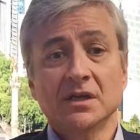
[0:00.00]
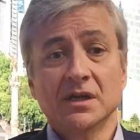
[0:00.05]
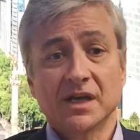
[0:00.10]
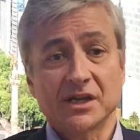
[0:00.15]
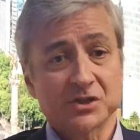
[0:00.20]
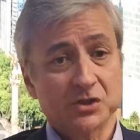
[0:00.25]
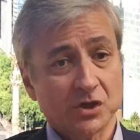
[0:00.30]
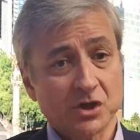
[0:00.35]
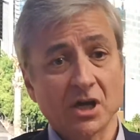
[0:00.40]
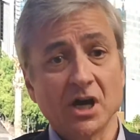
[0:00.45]

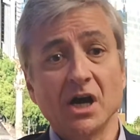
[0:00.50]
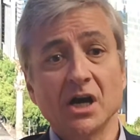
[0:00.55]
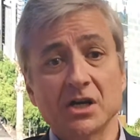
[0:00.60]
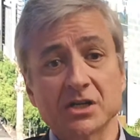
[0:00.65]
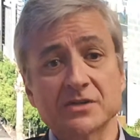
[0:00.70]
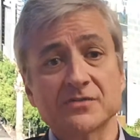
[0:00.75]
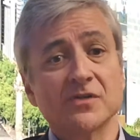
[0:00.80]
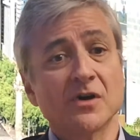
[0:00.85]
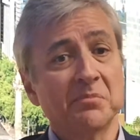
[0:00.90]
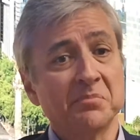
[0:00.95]
as a
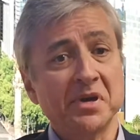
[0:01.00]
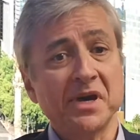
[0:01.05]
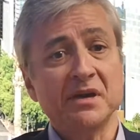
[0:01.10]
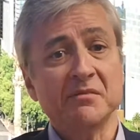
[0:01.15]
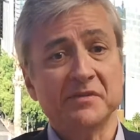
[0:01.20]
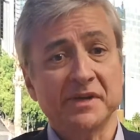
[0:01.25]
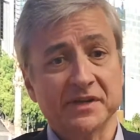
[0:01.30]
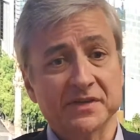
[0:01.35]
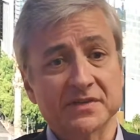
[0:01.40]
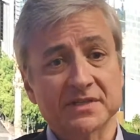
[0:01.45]
cost for
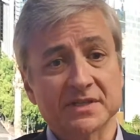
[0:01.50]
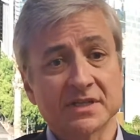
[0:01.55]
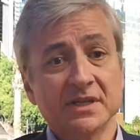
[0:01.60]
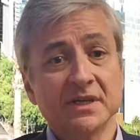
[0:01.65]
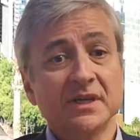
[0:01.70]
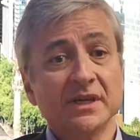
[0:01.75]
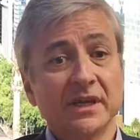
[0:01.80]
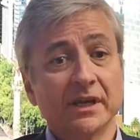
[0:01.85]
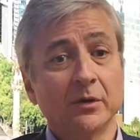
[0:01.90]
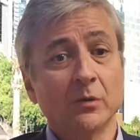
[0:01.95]
Pemex,
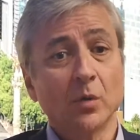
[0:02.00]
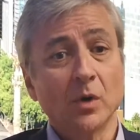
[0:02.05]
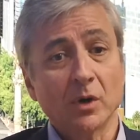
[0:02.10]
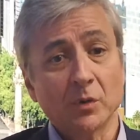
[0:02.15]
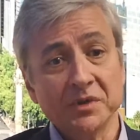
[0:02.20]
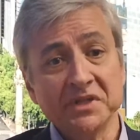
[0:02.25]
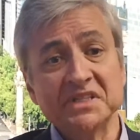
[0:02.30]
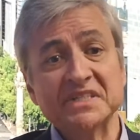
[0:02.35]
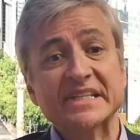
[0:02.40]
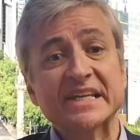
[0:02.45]
and where
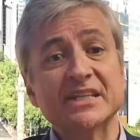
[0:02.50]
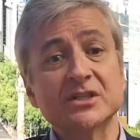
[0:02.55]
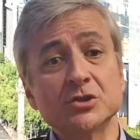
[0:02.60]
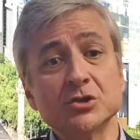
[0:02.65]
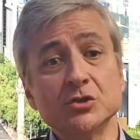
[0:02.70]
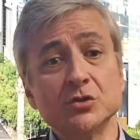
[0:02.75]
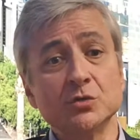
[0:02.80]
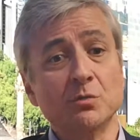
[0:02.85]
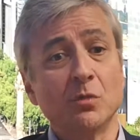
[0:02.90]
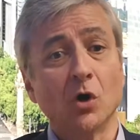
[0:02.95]
we intend to
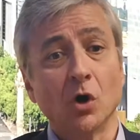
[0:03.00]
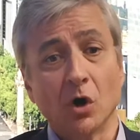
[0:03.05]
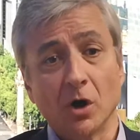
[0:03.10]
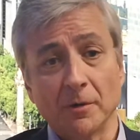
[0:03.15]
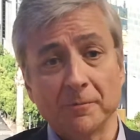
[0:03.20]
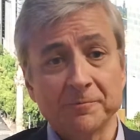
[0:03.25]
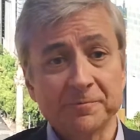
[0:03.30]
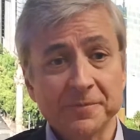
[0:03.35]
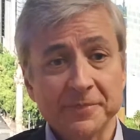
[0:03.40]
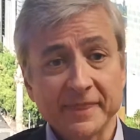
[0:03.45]
do more.